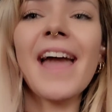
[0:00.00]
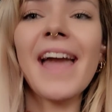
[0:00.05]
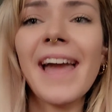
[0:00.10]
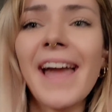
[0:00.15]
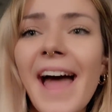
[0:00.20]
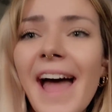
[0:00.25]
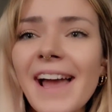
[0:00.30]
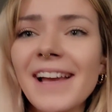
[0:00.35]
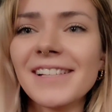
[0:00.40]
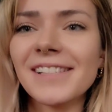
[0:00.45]
Hey
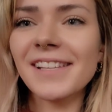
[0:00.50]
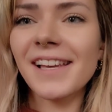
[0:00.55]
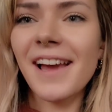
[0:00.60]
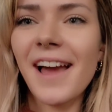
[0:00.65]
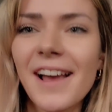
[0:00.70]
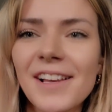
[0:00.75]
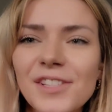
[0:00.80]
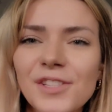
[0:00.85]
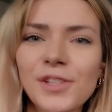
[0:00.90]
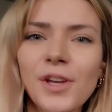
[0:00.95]
guys,
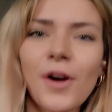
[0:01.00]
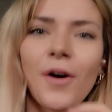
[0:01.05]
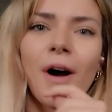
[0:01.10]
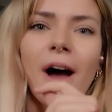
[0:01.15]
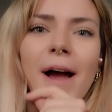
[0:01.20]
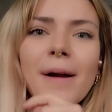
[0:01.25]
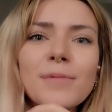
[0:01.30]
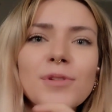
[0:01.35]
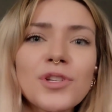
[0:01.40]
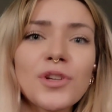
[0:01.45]
so
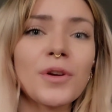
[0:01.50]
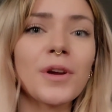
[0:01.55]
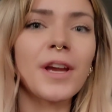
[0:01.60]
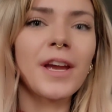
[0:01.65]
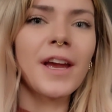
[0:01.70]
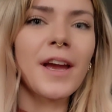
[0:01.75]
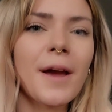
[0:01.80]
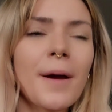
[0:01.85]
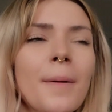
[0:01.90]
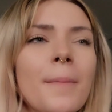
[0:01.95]
I'm
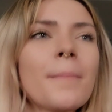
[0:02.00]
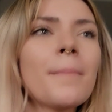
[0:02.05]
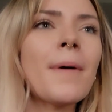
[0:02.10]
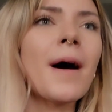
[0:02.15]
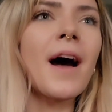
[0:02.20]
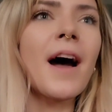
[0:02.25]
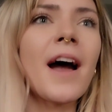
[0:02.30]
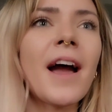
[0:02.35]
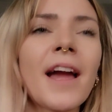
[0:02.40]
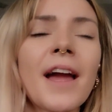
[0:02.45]
doing
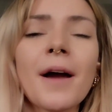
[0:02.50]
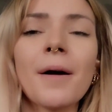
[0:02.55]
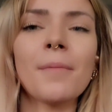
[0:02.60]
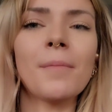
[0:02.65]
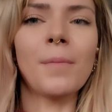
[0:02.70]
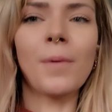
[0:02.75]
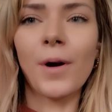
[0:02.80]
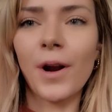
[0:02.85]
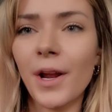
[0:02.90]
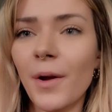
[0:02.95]
my
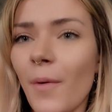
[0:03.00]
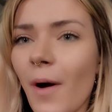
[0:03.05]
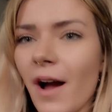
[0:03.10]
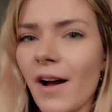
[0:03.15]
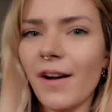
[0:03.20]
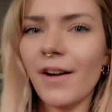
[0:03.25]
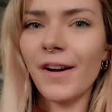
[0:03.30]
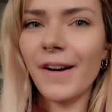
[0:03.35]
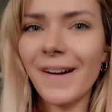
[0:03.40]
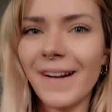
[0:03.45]
morning
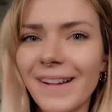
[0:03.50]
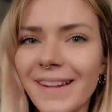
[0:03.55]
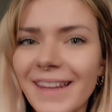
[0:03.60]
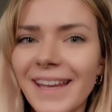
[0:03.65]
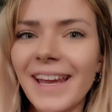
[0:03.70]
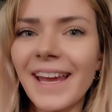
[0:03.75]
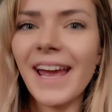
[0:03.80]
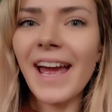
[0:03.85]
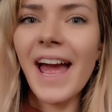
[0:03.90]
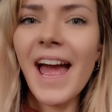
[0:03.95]
walk
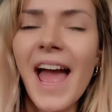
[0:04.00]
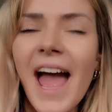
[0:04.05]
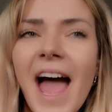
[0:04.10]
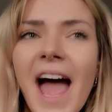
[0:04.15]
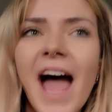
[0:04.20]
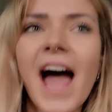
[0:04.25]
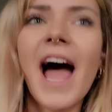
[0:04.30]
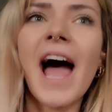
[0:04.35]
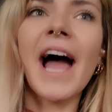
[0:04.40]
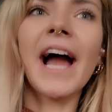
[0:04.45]
currently.
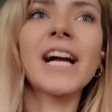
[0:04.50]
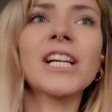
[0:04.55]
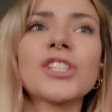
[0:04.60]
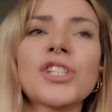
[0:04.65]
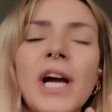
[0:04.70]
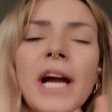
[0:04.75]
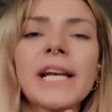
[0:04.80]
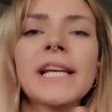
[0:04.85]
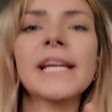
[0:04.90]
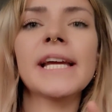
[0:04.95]
I
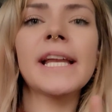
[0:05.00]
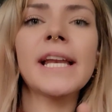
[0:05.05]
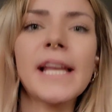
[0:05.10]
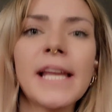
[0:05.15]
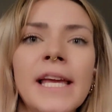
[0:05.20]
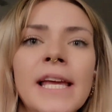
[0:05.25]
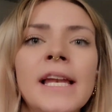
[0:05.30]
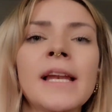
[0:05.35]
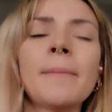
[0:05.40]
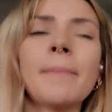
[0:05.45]
try to get
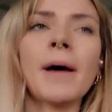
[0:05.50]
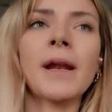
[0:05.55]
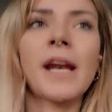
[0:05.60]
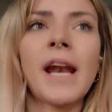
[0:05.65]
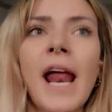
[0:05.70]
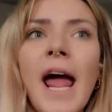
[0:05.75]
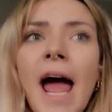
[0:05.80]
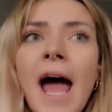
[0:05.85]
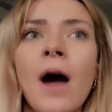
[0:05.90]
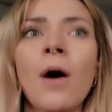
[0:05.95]
in about
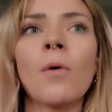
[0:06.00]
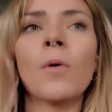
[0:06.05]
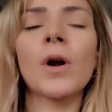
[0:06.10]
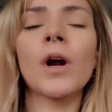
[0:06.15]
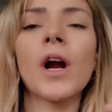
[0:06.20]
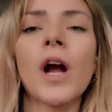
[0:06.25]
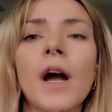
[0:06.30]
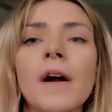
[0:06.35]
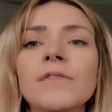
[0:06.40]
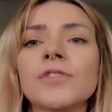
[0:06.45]
an
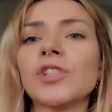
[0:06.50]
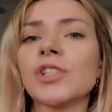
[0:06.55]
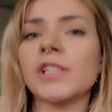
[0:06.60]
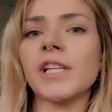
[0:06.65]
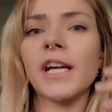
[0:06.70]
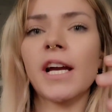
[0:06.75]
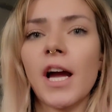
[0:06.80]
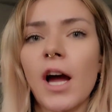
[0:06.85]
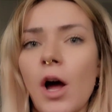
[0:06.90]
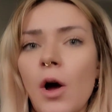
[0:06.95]
hour of just
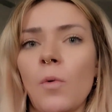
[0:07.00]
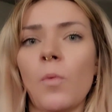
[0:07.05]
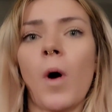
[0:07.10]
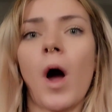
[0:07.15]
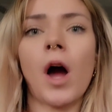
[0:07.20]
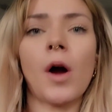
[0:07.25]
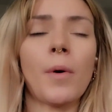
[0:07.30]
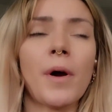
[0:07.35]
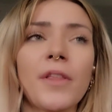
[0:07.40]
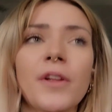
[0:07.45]
like a
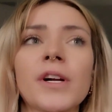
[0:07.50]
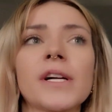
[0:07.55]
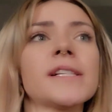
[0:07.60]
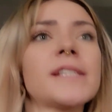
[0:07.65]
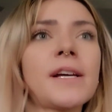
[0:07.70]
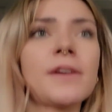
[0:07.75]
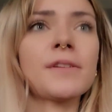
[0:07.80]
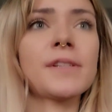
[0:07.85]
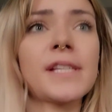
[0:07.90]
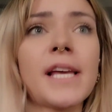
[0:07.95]
walk, whether
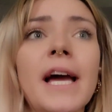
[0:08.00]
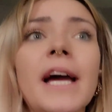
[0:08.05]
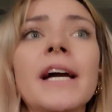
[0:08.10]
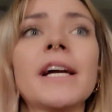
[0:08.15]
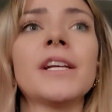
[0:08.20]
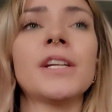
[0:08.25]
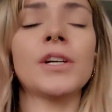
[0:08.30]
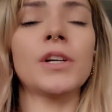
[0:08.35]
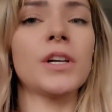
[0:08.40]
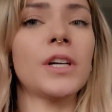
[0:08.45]
it's
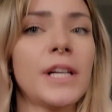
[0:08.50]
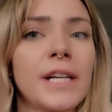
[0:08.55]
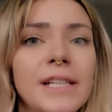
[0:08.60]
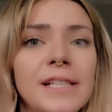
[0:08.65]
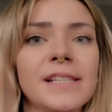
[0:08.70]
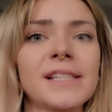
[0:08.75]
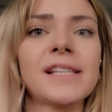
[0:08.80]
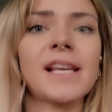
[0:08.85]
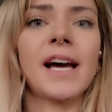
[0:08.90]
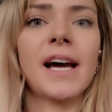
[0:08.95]
outside or
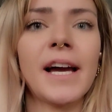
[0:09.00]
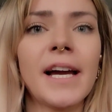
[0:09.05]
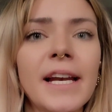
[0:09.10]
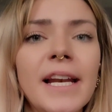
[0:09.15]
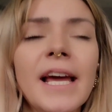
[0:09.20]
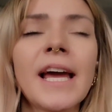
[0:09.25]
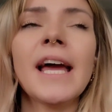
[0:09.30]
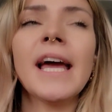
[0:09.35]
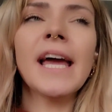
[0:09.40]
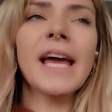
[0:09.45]

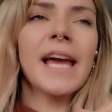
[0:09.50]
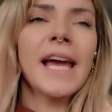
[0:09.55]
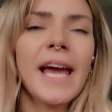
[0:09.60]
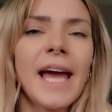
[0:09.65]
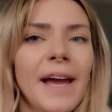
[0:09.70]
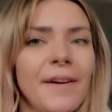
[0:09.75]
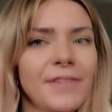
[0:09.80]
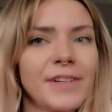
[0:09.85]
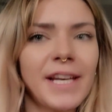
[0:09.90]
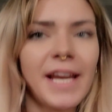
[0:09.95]
inside,
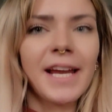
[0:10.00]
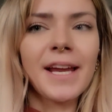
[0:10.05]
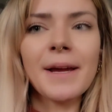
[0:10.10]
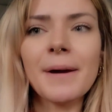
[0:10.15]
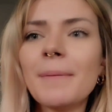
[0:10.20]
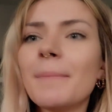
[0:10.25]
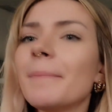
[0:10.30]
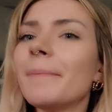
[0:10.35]
every day.